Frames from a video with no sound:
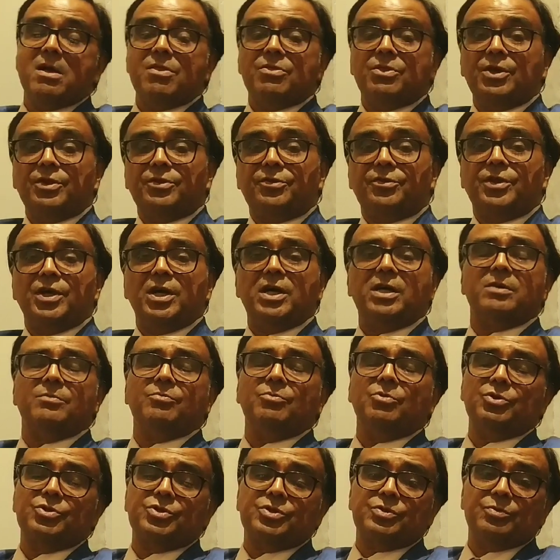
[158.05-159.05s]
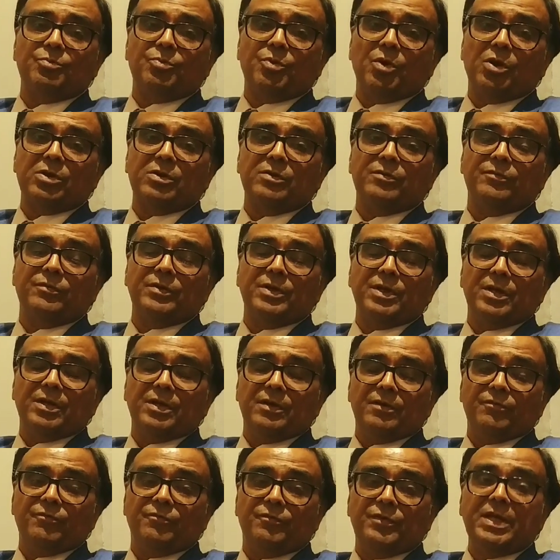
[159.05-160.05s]
The third most important
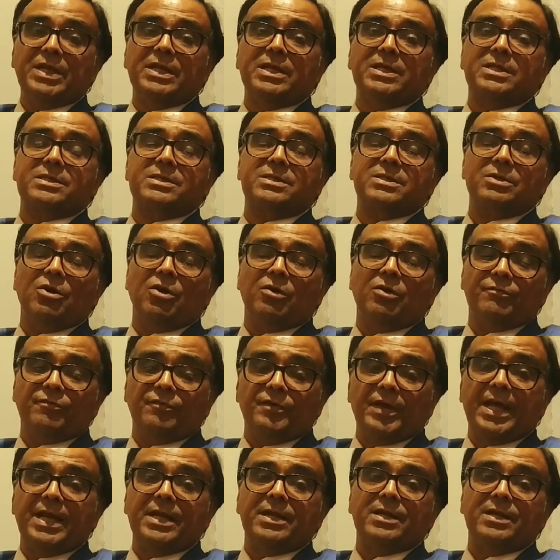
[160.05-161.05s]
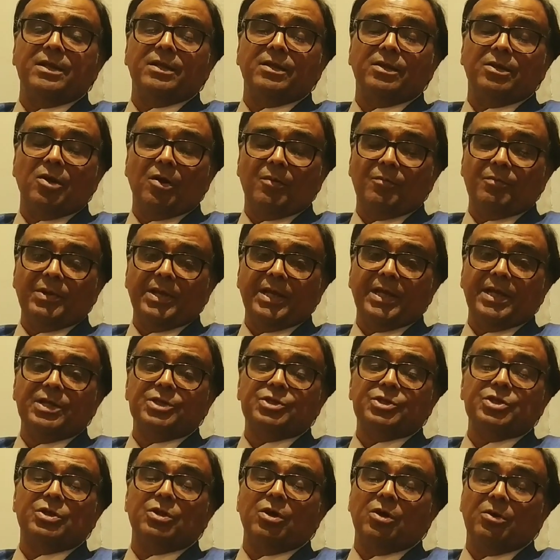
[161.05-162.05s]
venous or vein
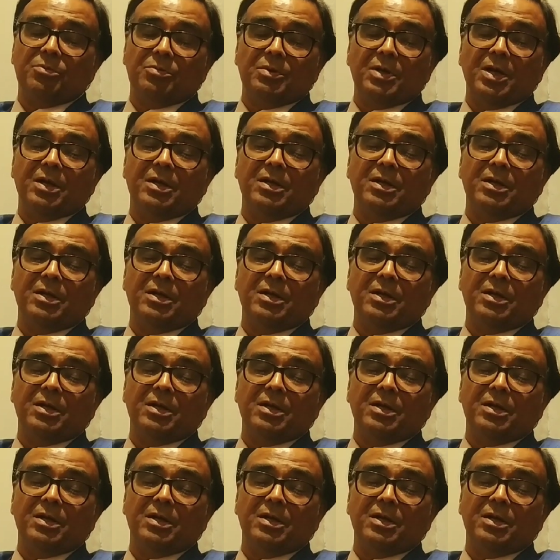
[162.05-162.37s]
complication of